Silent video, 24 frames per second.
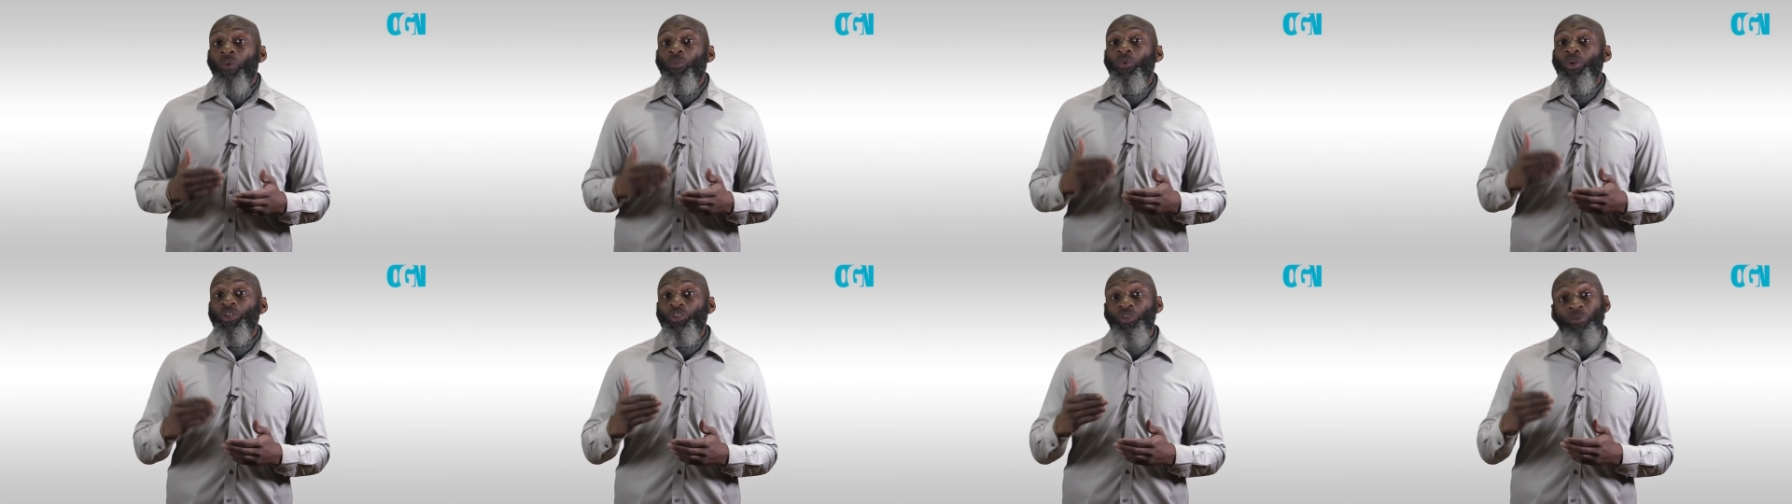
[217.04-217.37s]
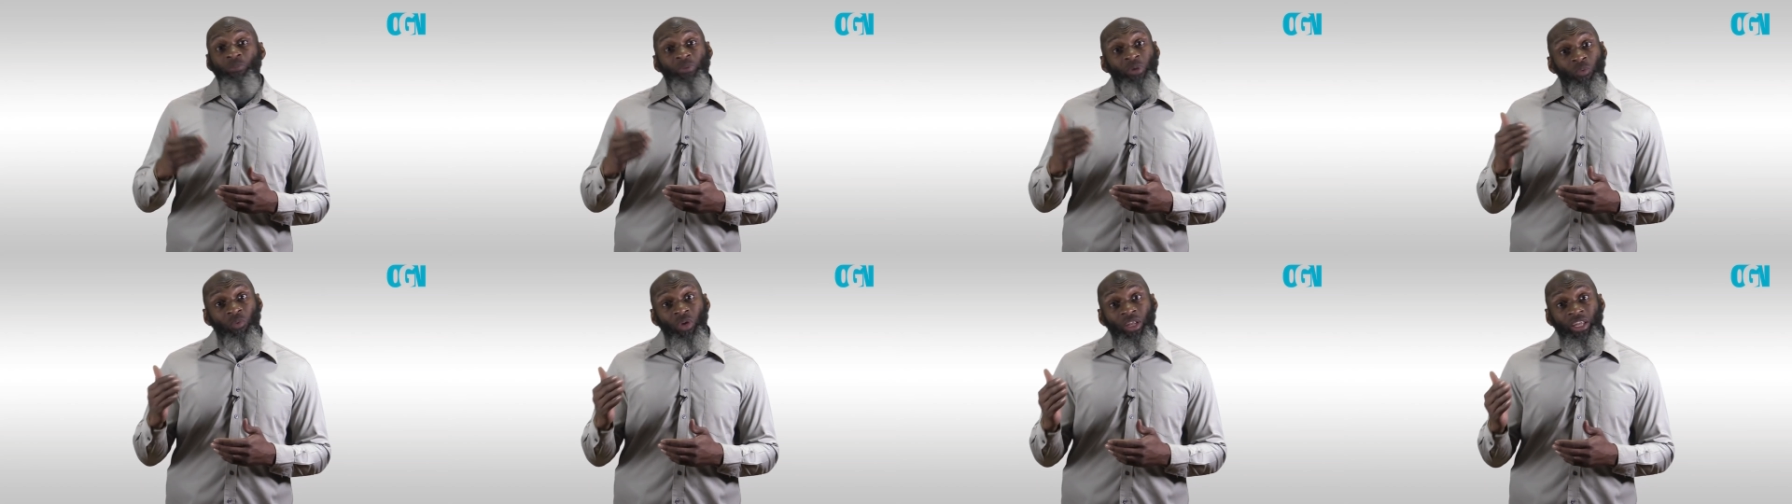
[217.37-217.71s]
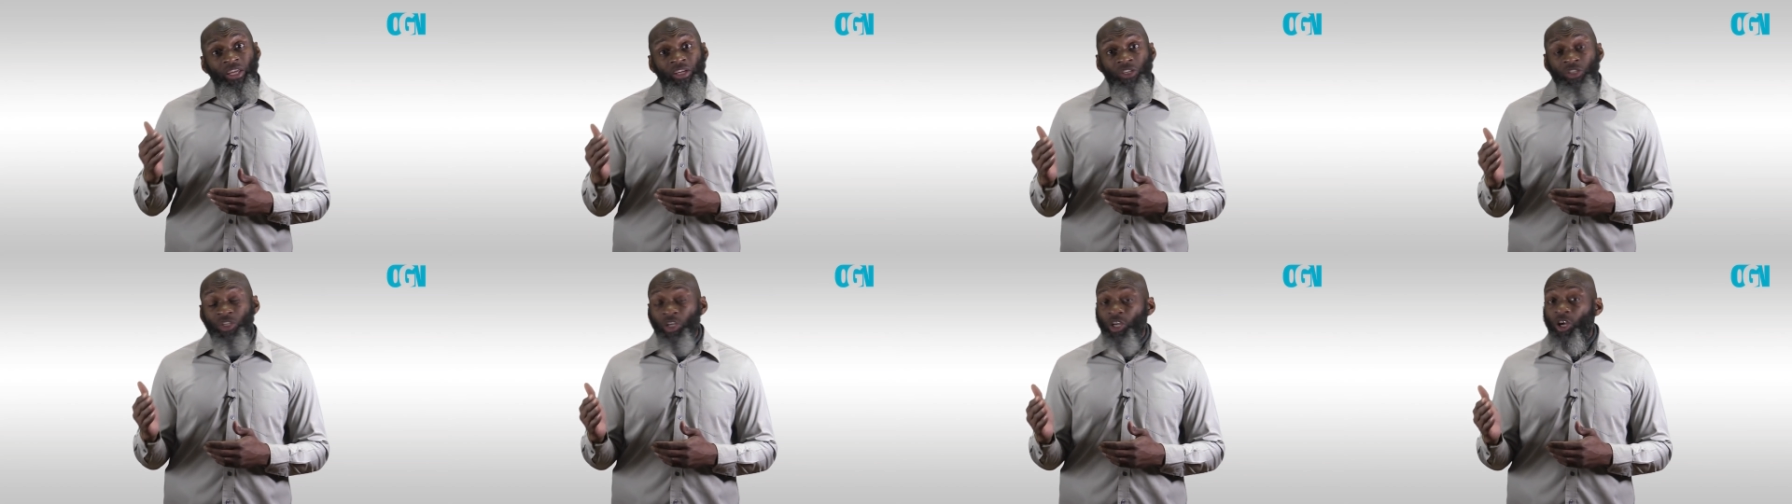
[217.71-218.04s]
would you be
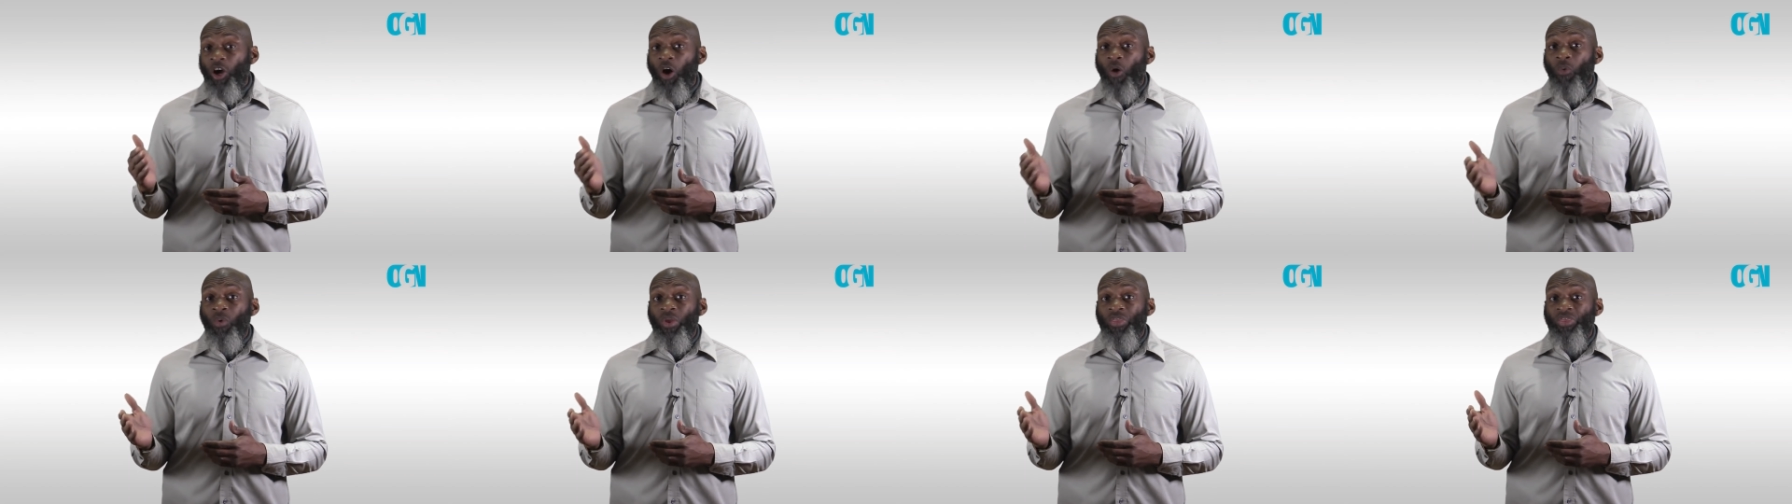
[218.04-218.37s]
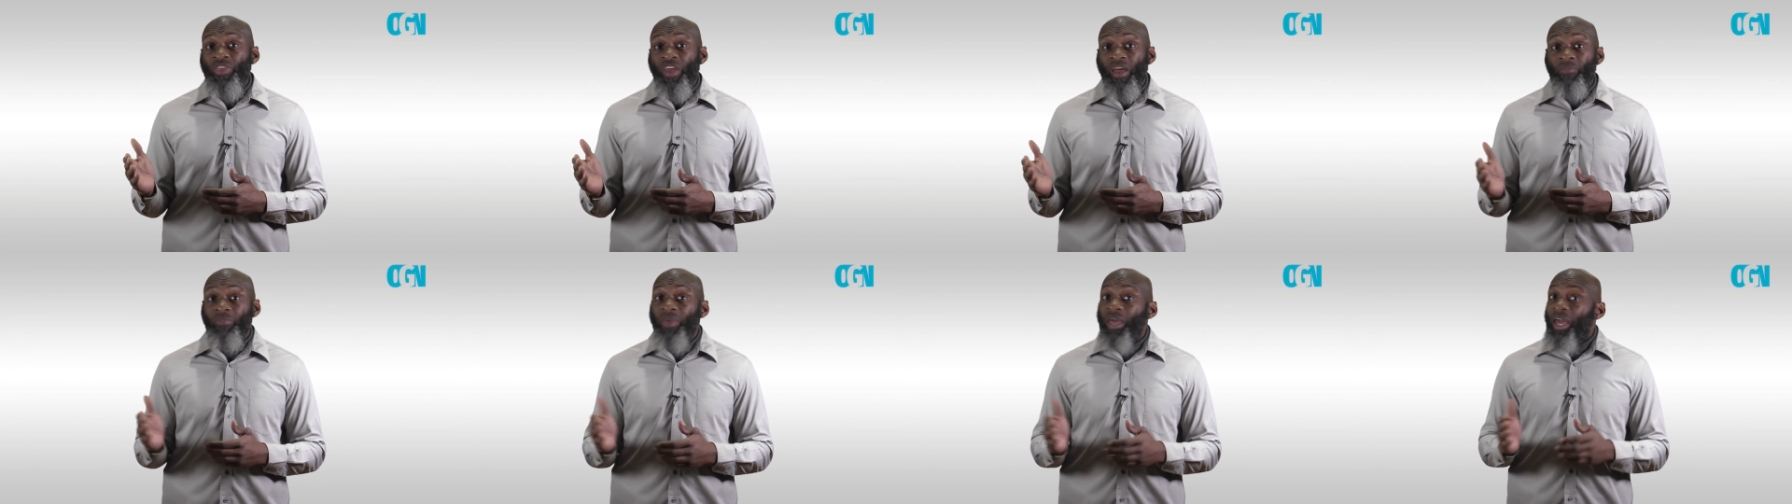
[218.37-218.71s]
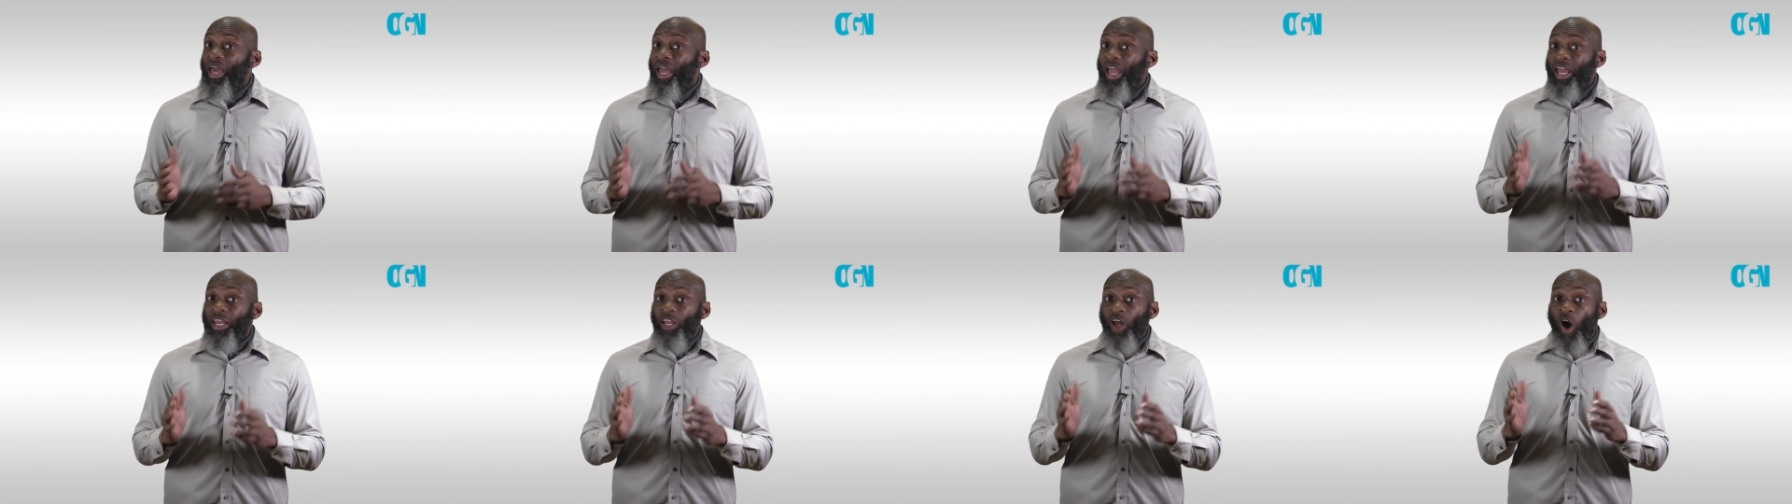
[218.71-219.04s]
willing to go with them
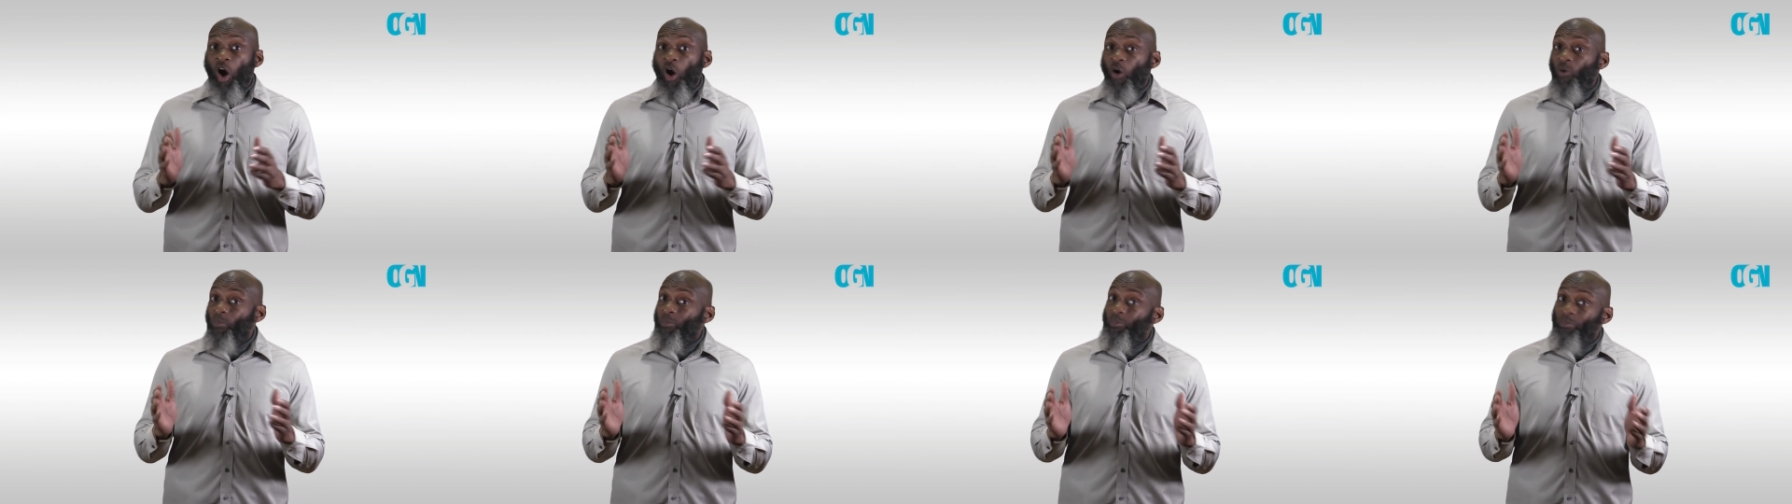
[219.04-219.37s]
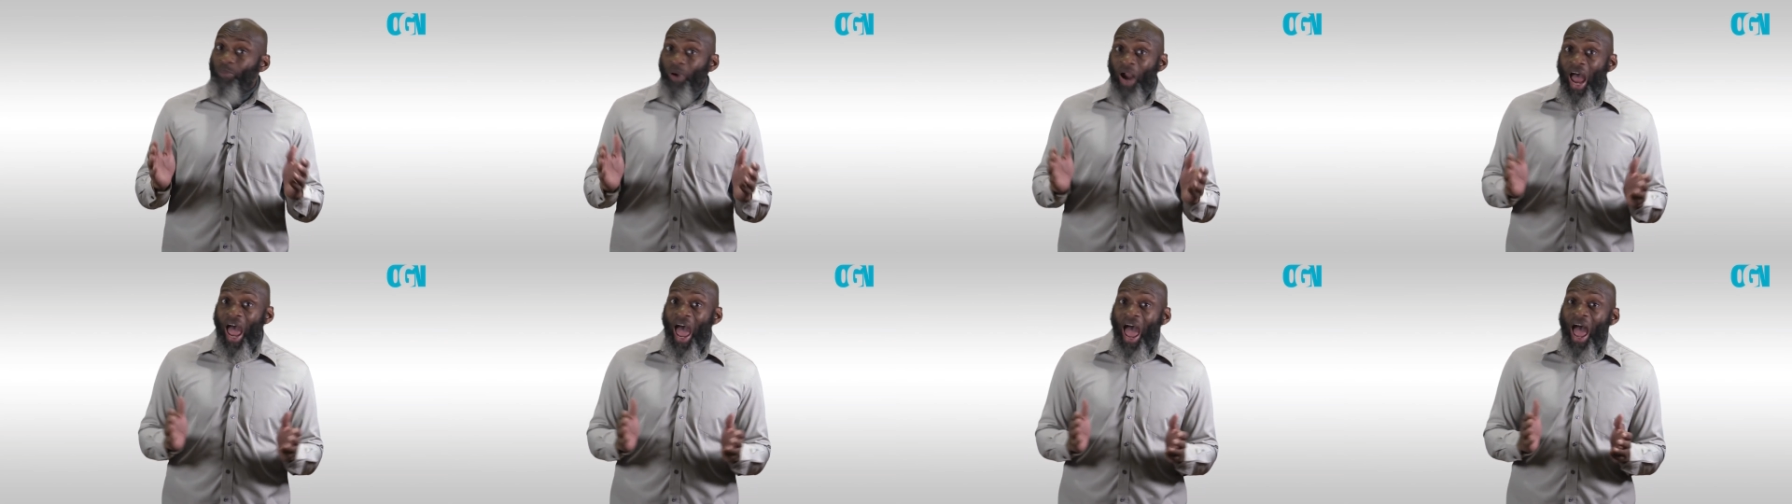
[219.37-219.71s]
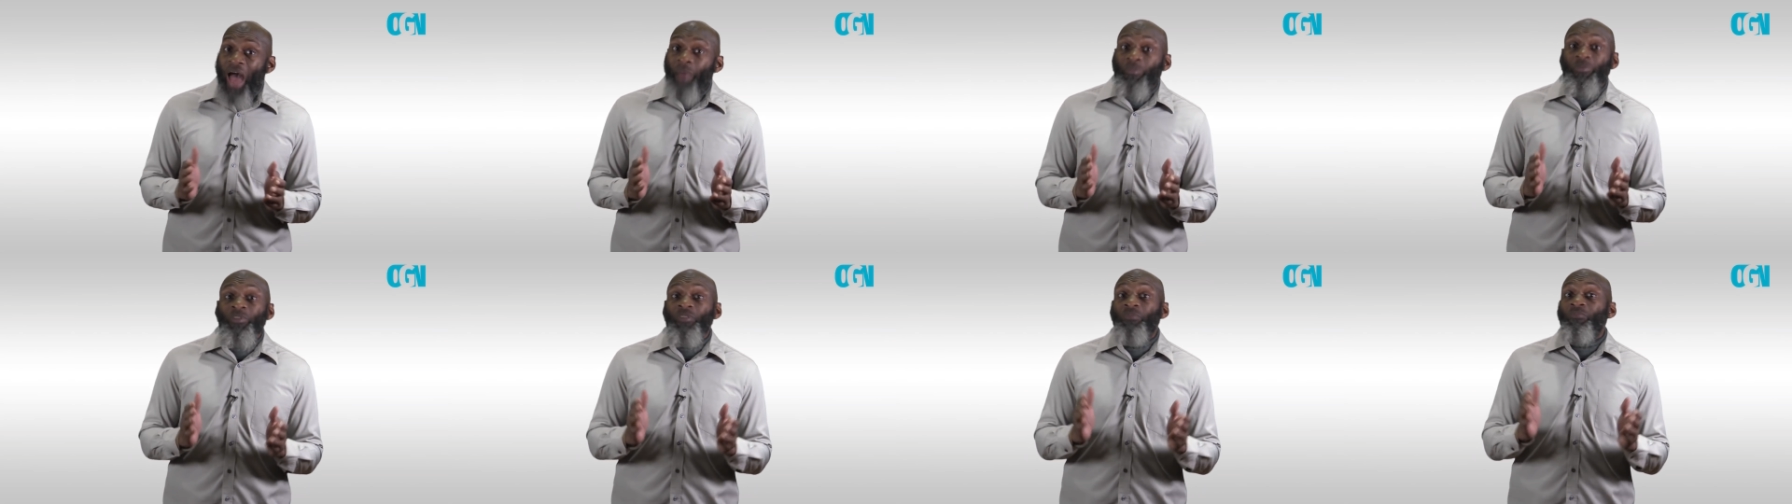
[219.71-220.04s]
and hope
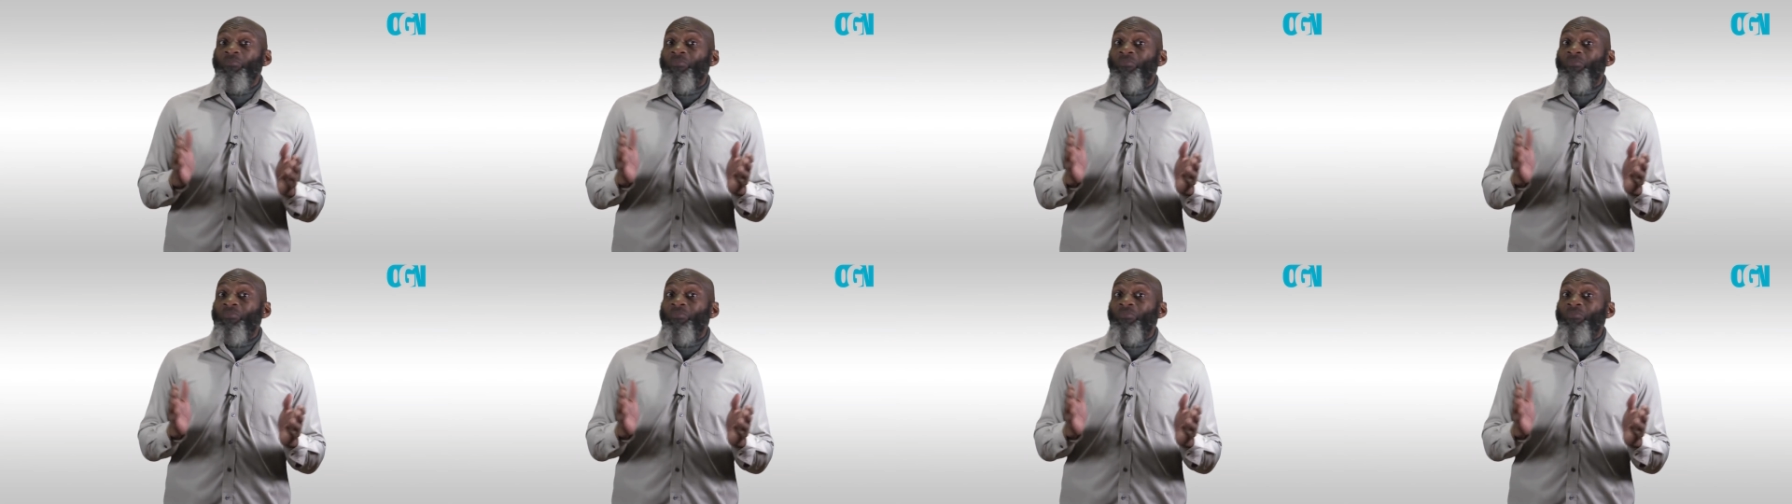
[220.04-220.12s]
perhaps,